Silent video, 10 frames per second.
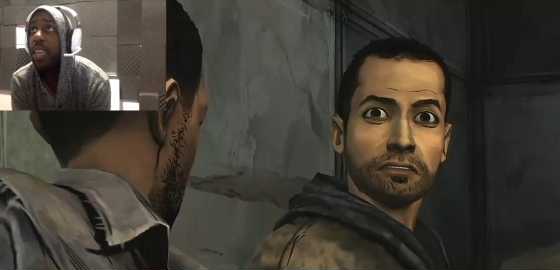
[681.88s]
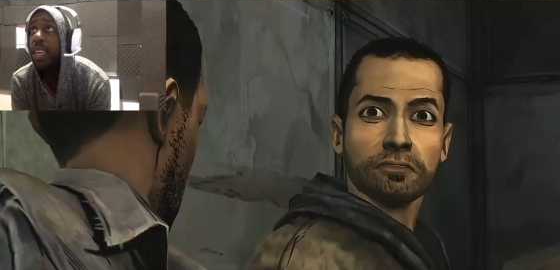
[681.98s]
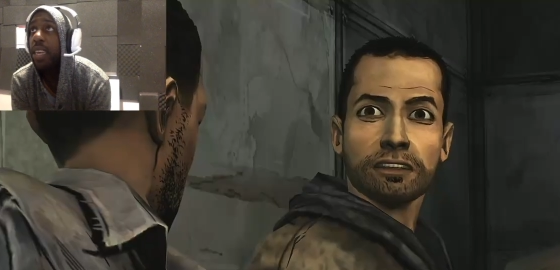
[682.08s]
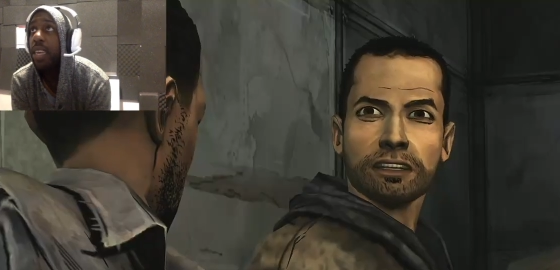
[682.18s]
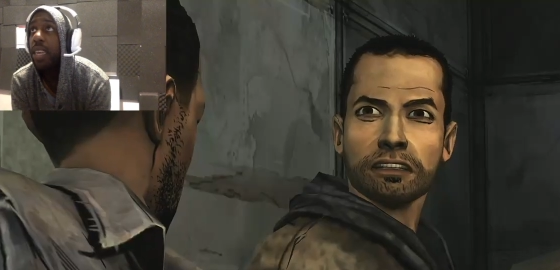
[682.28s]
Speaker 1: You
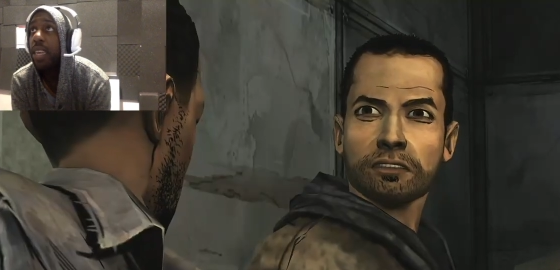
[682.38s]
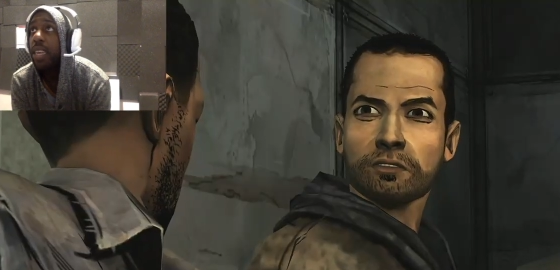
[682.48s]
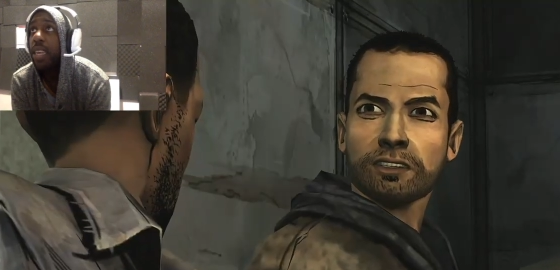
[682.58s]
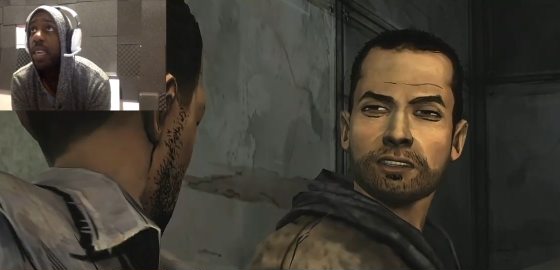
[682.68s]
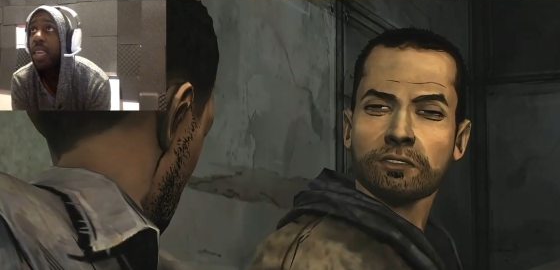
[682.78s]
piece of
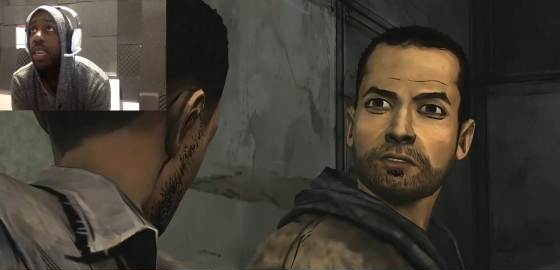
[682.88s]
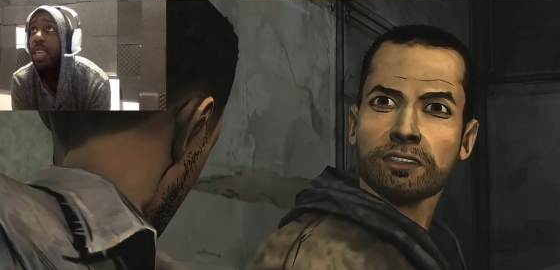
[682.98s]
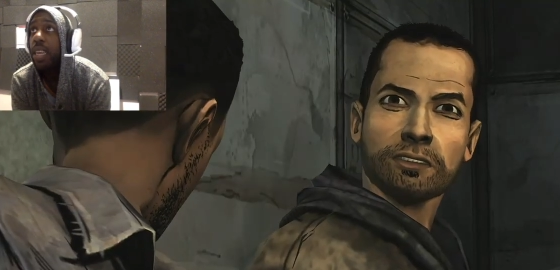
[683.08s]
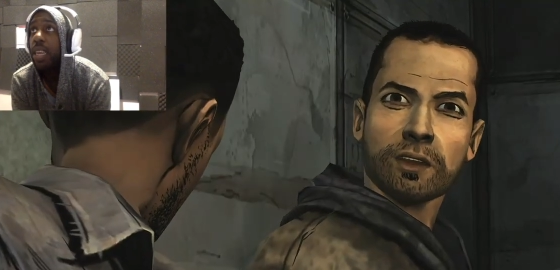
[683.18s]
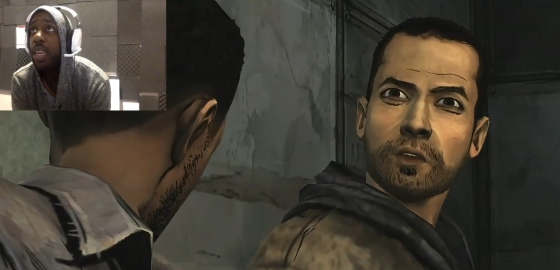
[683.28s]
shit!
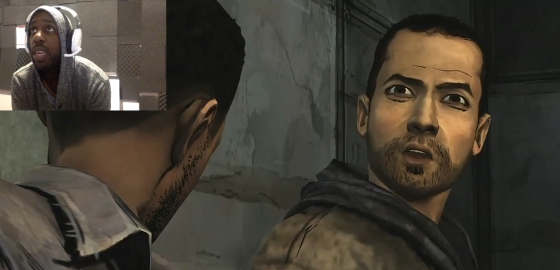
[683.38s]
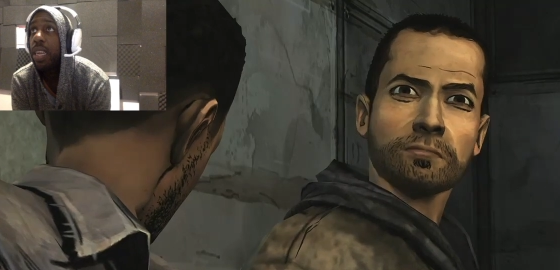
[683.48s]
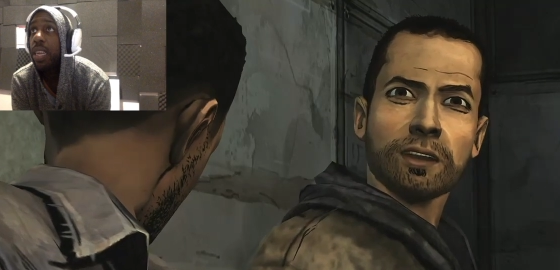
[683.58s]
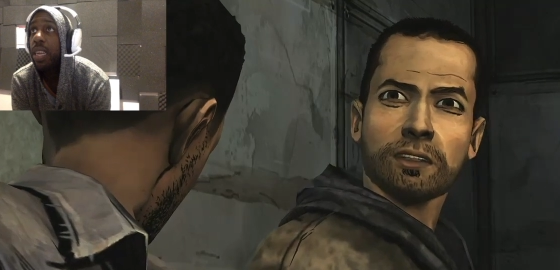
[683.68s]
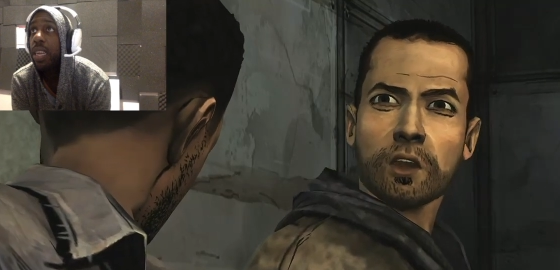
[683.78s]
She's a
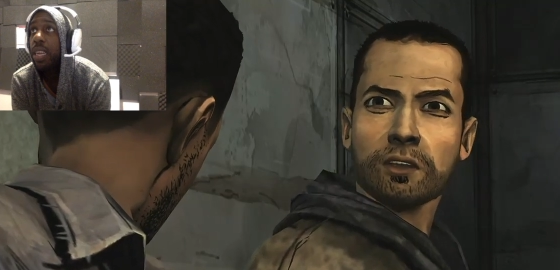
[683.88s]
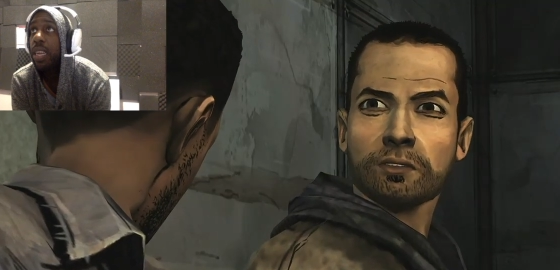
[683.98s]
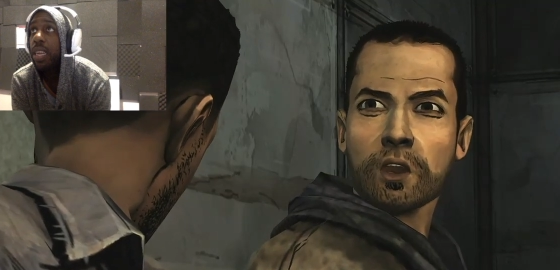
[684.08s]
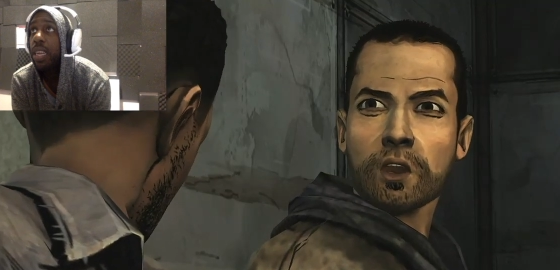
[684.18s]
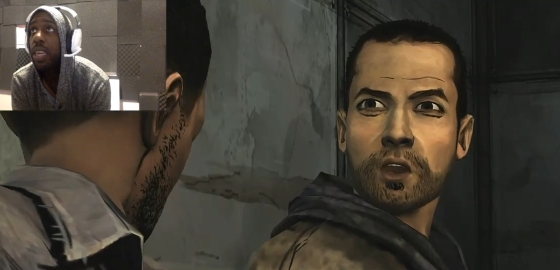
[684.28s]
woman! Don't you
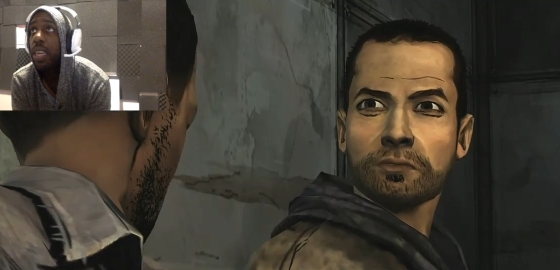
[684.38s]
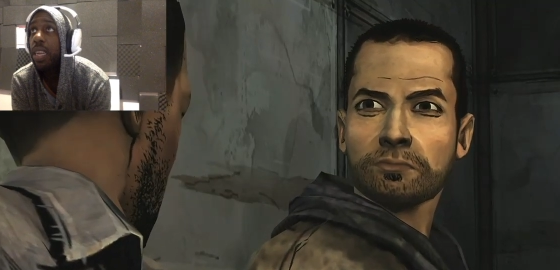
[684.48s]
know?